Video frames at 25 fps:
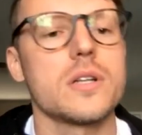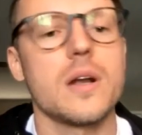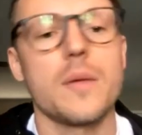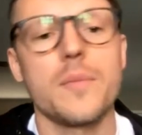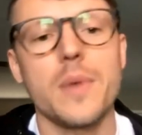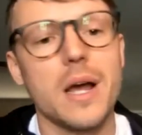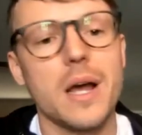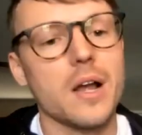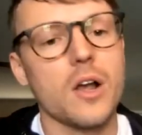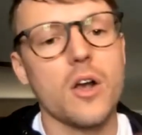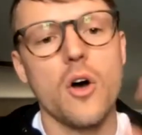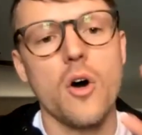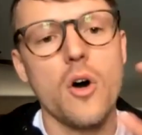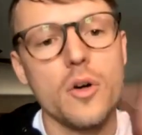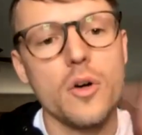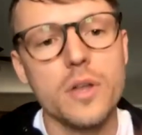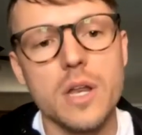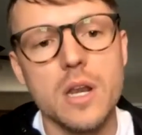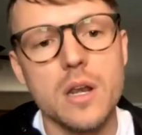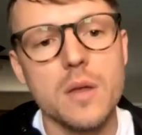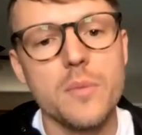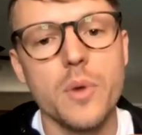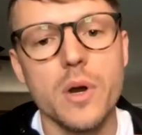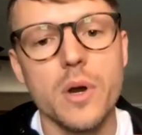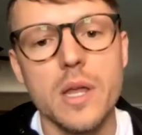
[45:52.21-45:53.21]
and I'm not calling
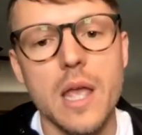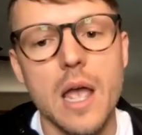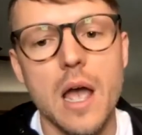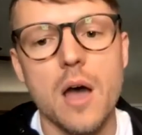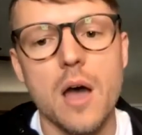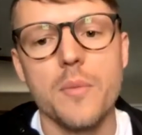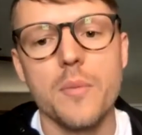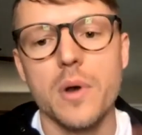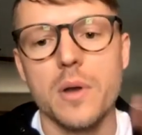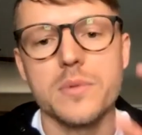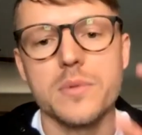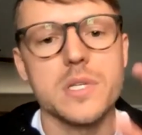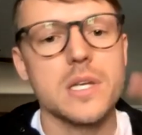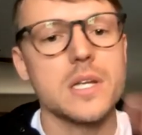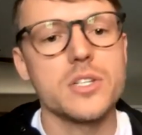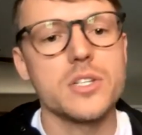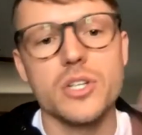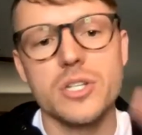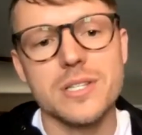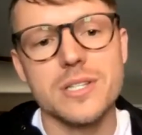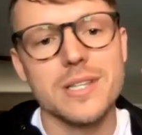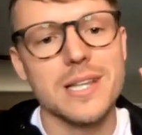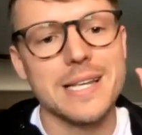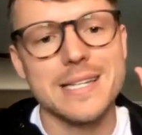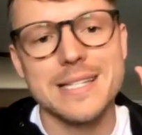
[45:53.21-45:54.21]
anybody out, but I'm saying
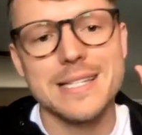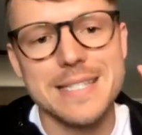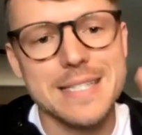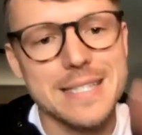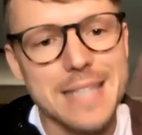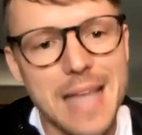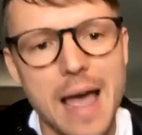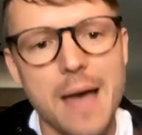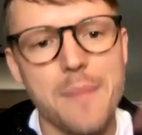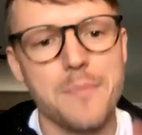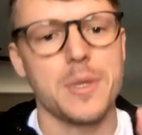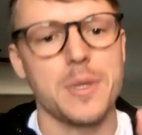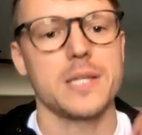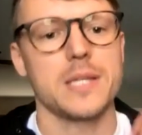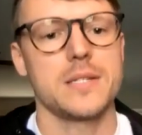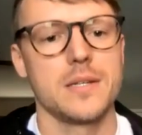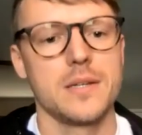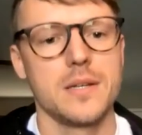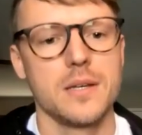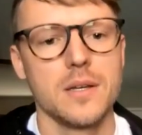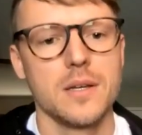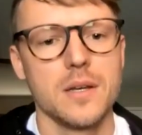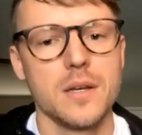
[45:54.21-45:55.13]
just like, stop it.